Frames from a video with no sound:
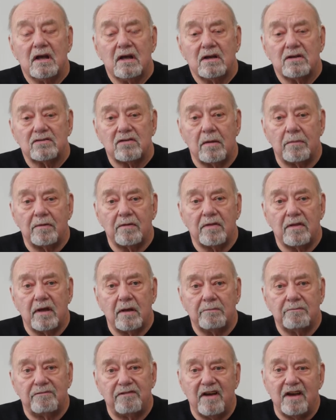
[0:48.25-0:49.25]
some of
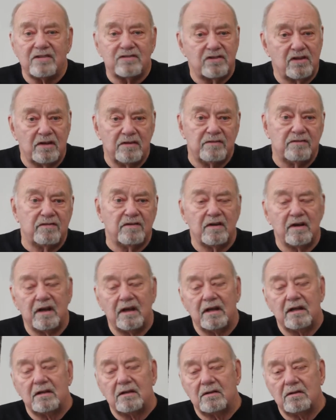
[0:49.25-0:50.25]
them festive,
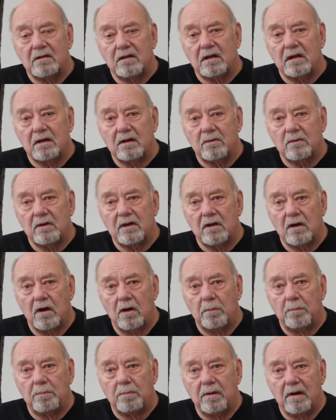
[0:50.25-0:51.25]
and we
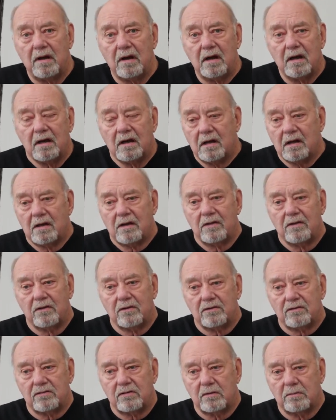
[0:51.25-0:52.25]
hope
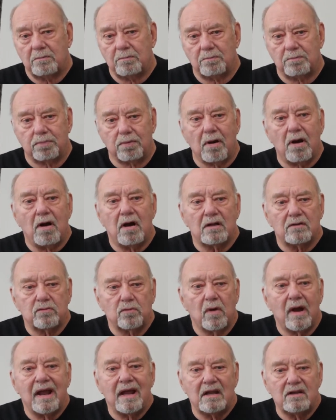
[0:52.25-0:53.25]
there's a broad
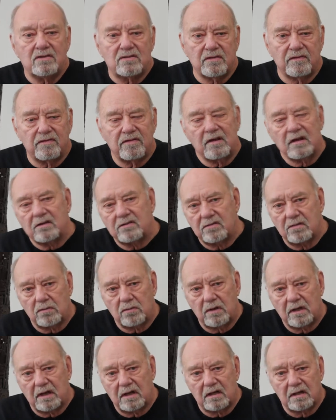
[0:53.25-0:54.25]
range of things that
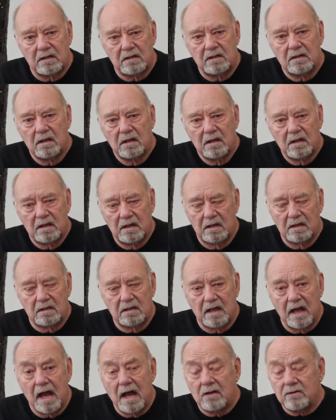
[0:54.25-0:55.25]
we can
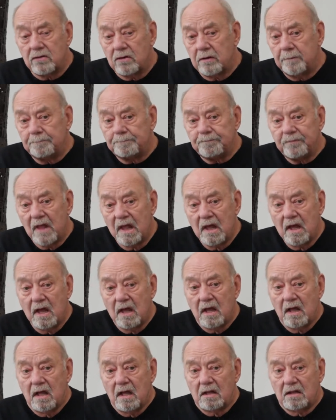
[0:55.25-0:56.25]
encounter.
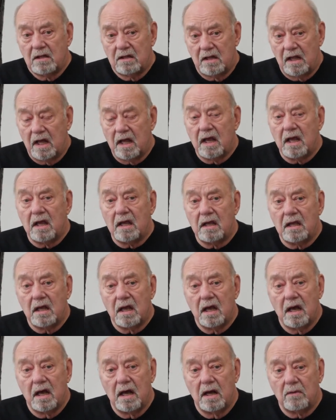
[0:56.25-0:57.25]
Today,
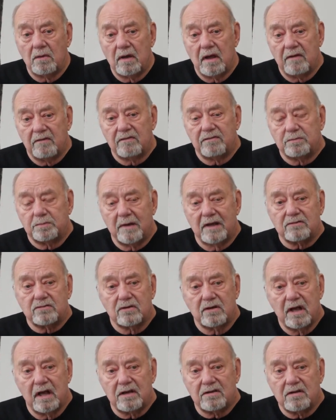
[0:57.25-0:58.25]
we have a special
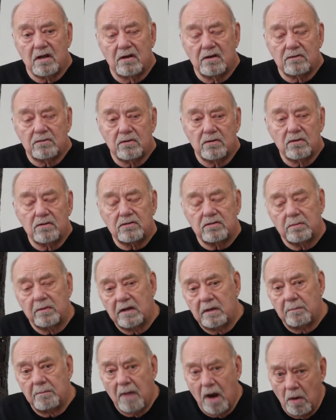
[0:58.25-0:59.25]
guest. I'll introduce him in
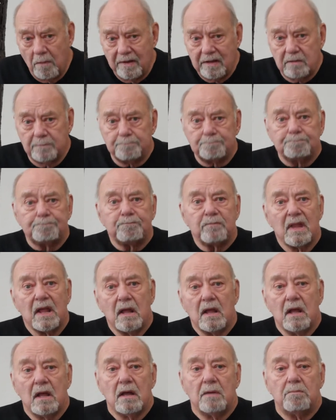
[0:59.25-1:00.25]
a moment.
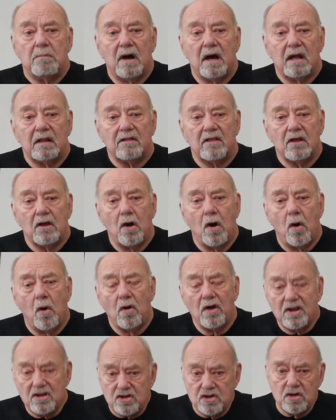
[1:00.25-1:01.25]
But the whole
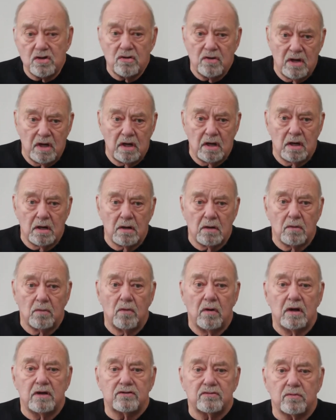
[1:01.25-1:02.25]
issue here
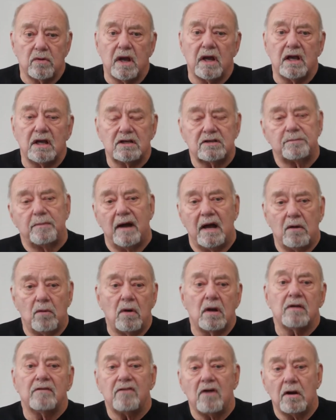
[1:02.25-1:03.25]
was raised by
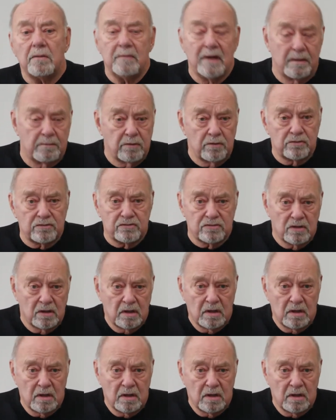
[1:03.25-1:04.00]
one of our members